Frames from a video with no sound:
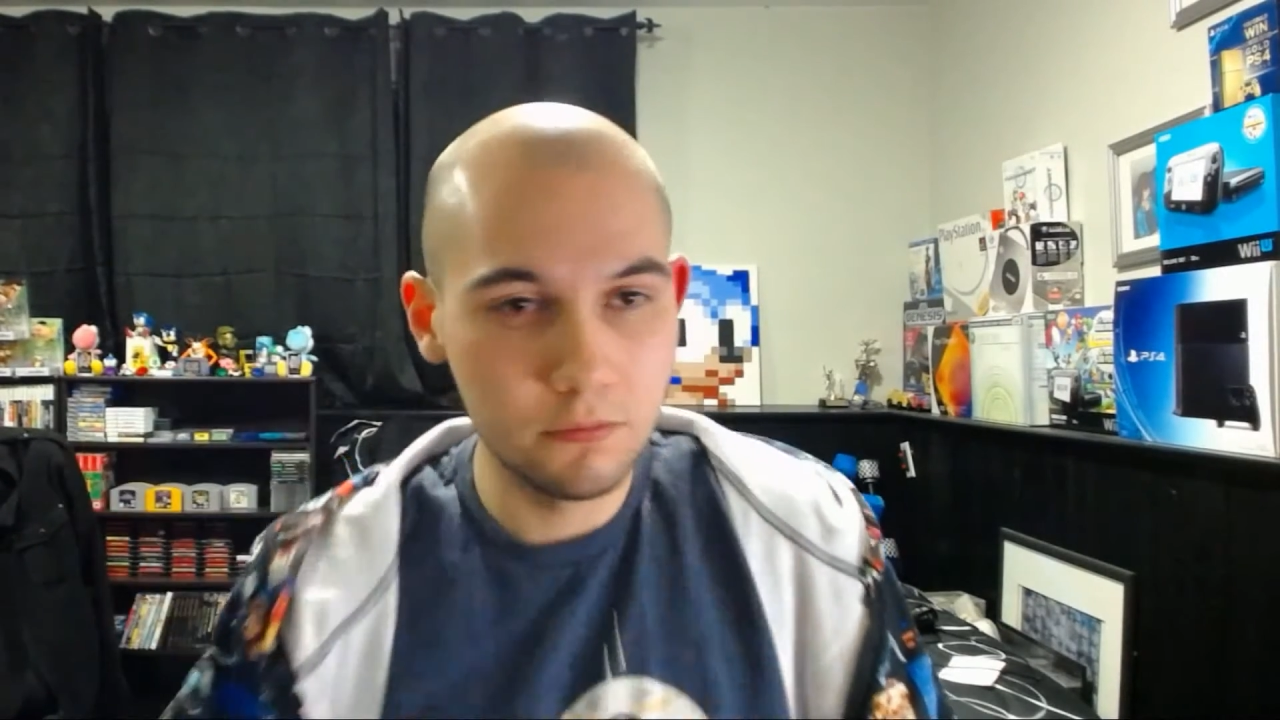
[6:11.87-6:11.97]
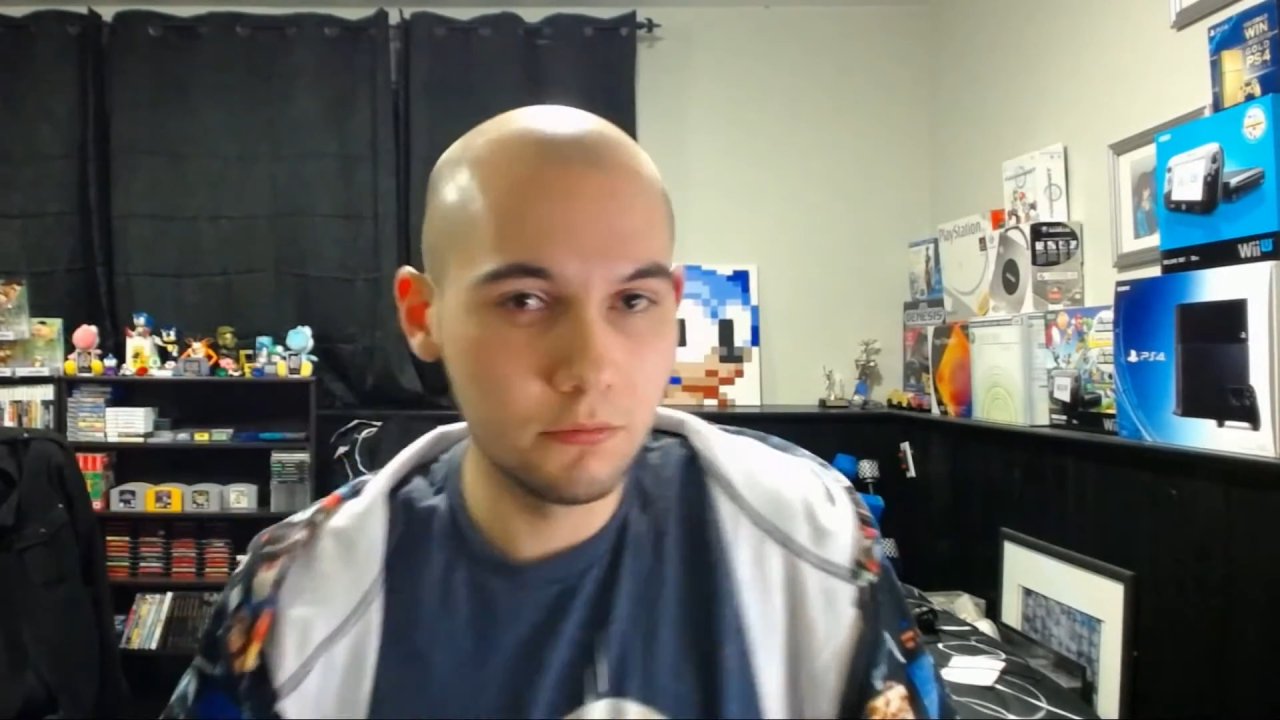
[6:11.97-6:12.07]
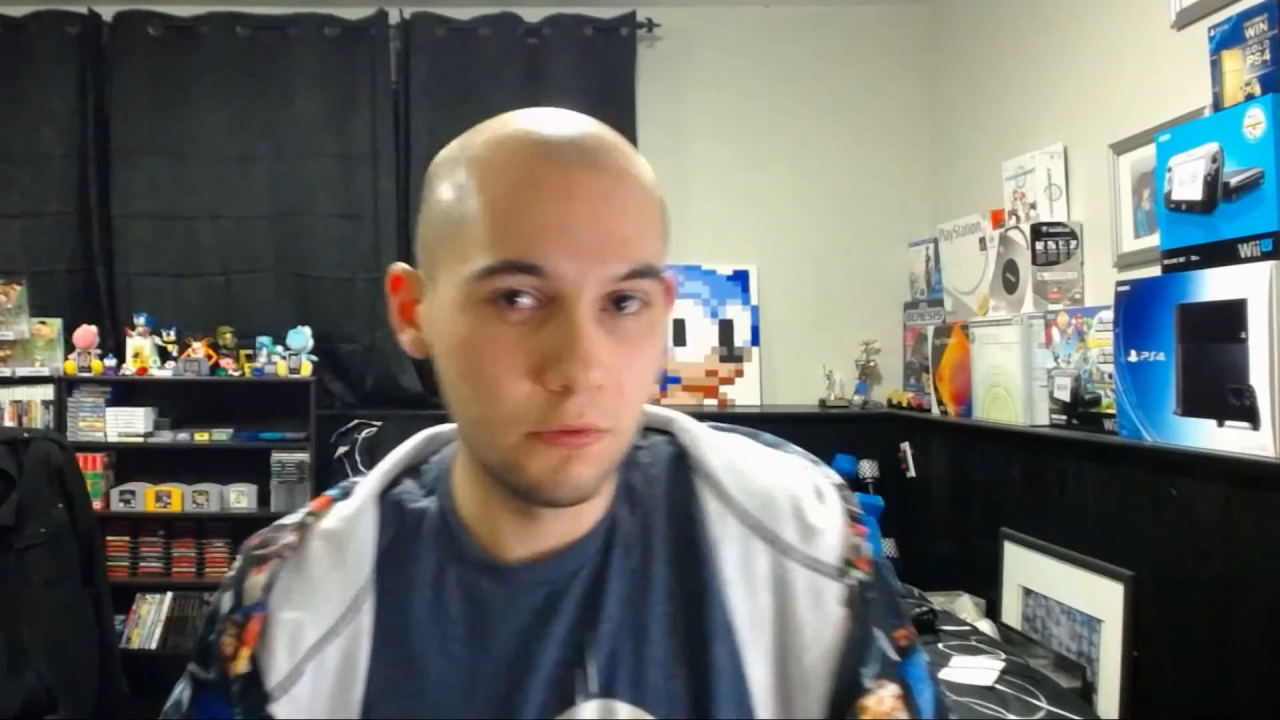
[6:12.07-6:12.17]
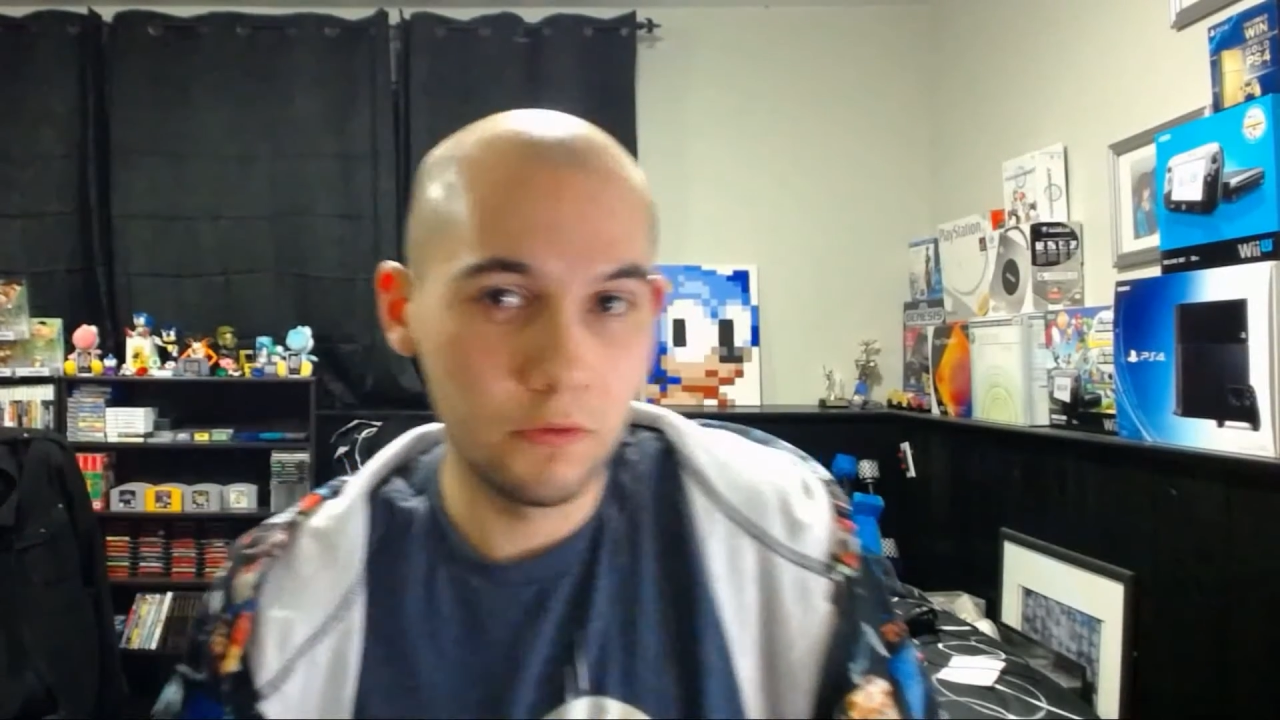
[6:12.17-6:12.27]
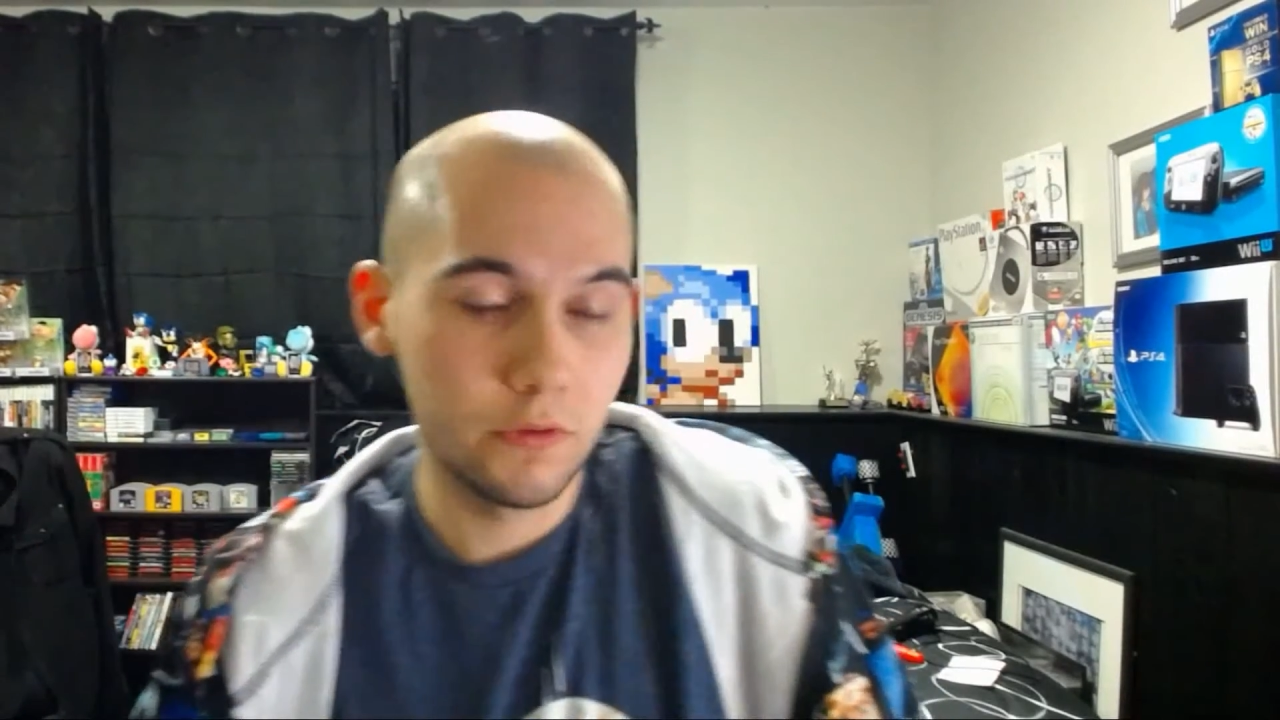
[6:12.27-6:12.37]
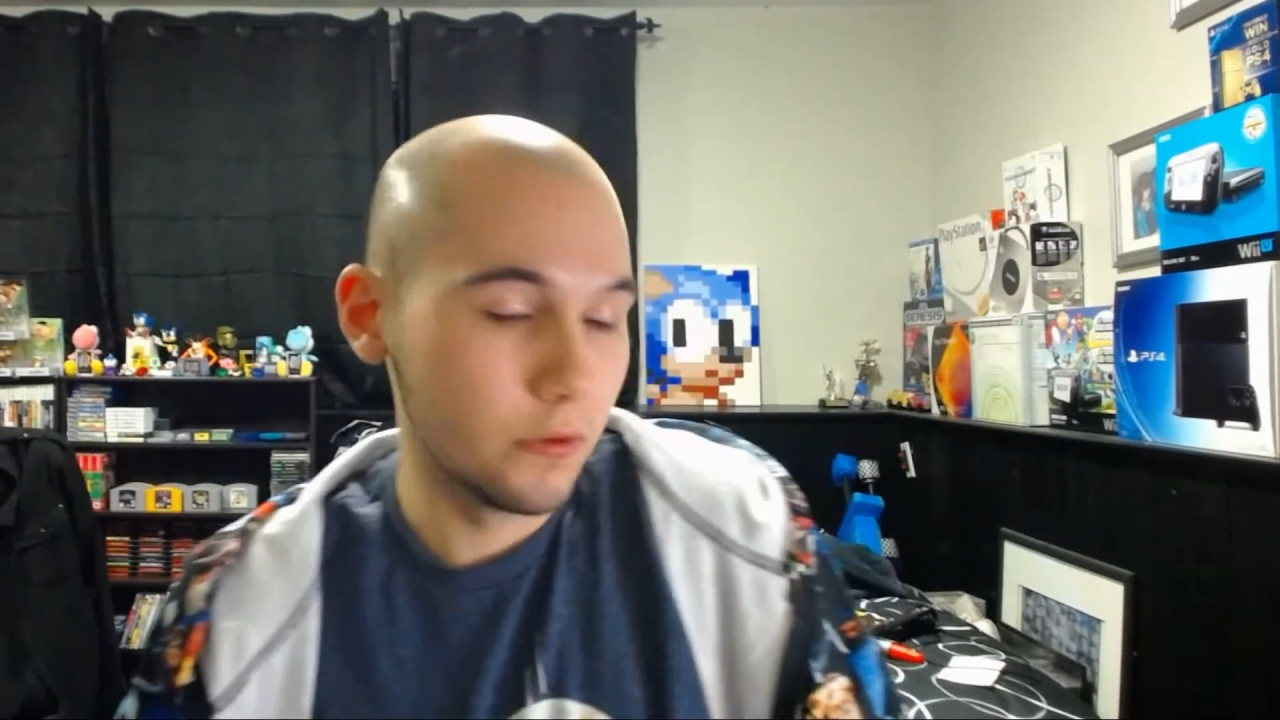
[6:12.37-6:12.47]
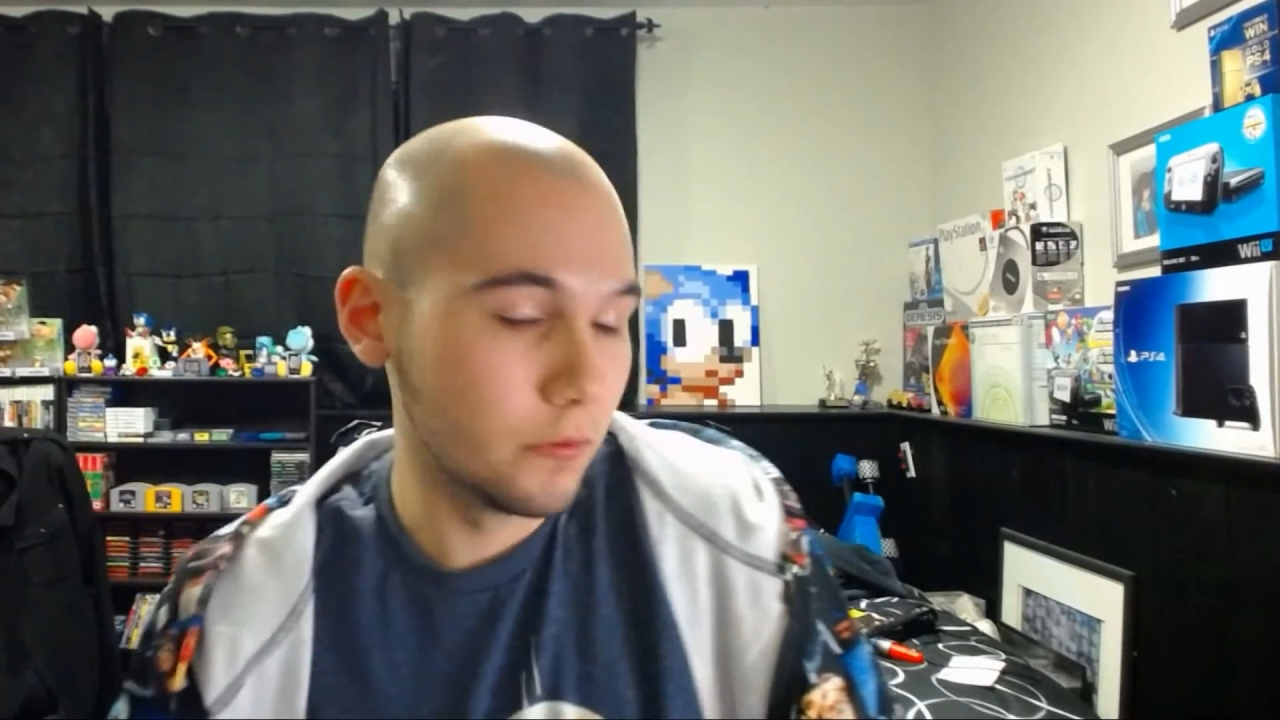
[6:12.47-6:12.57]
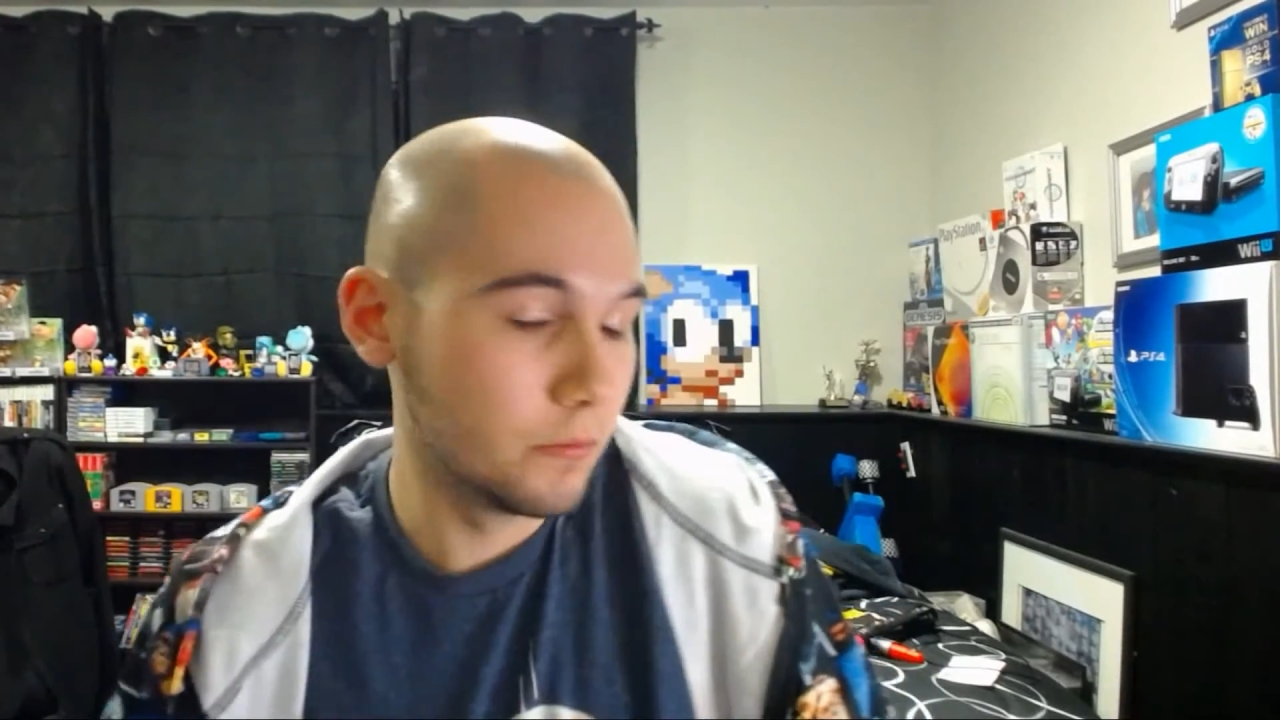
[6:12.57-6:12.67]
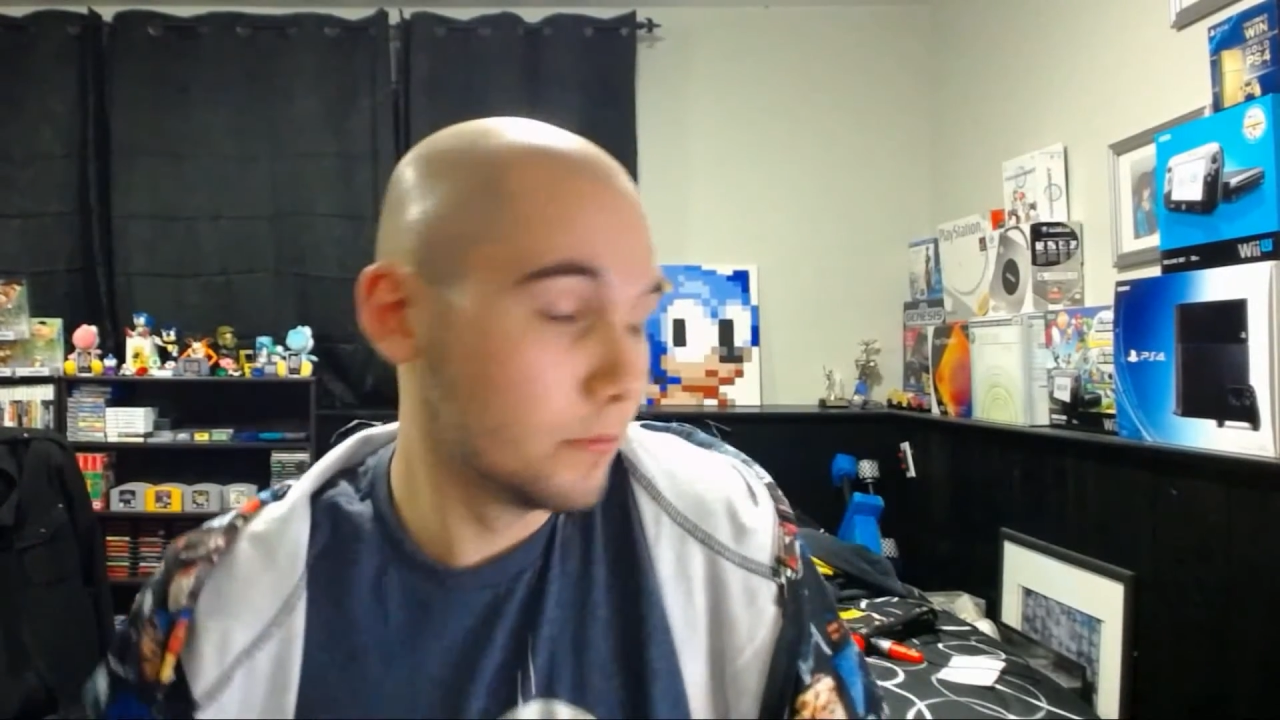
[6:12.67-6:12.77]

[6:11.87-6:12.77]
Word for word: most of